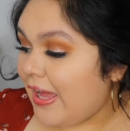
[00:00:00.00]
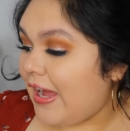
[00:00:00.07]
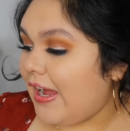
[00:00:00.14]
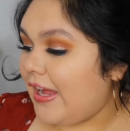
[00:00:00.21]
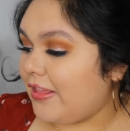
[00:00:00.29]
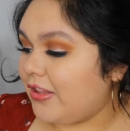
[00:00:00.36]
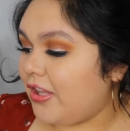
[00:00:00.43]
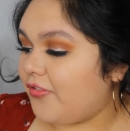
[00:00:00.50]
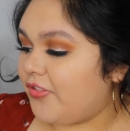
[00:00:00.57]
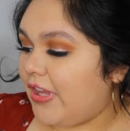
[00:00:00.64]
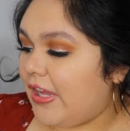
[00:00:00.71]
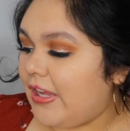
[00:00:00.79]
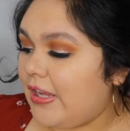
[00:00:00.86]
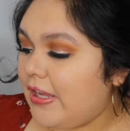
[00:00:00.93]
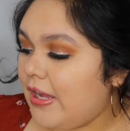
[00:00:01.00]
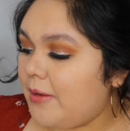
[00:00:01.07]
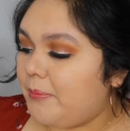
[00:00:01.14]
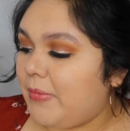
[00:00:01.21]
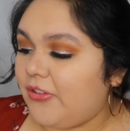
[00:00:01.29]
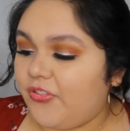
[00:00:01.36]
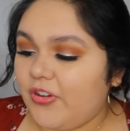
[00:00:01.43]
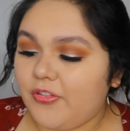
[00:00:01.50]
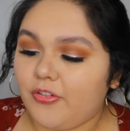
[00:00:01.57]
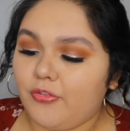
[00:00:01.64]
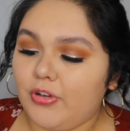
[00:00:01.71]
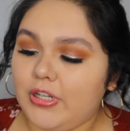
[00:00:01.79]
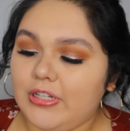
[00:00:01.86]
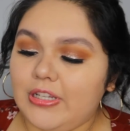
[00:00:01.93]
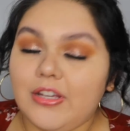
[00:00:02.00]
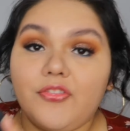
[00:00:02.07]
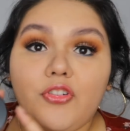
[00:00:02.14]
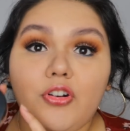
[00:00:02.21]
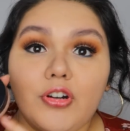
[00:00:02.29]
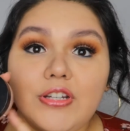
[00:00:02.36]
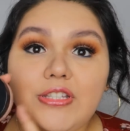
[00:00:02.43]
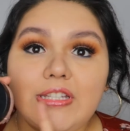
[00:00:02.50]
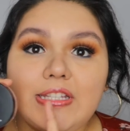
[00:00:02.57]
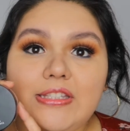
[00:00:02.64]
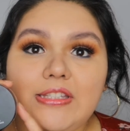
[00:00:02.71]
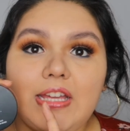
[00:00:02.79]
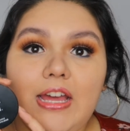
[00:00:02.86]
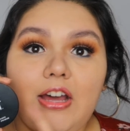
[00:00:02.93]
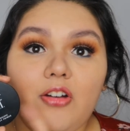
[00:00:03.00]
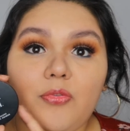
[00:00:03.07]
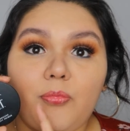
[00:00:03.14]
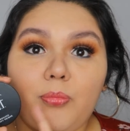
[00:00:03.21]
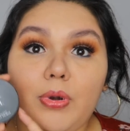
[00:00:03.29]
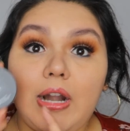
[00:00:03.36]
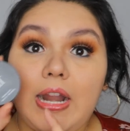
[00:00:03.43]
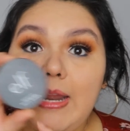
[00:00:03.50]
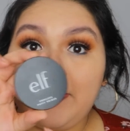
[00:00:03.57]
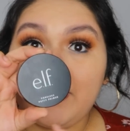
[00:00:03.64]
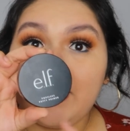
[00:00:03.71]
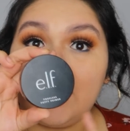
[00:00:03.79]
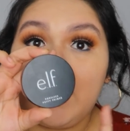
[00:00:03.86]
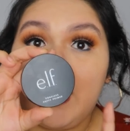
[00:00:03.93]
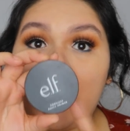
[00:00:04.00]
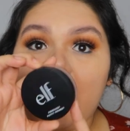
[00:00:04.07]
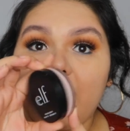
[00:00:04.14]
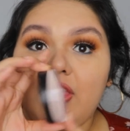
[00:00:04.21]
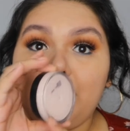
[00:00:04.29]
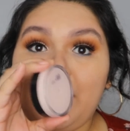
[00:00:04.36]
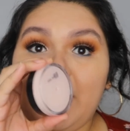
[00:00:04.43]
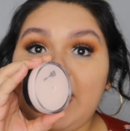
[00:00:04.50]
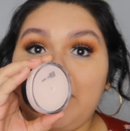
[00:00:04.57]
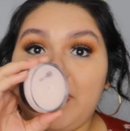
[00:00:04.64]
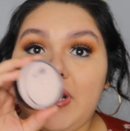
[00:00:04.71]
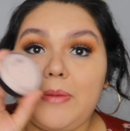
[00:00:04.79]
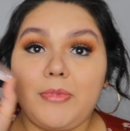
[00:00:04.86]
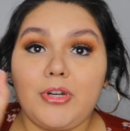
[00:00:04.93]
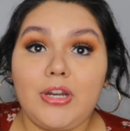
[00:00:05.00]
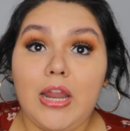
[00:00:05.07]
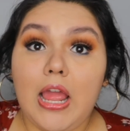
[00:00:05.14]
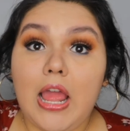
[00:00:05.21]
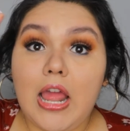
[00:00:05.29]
I love that. My favorite one, of course, is the e.l.f. primer, the putty primer,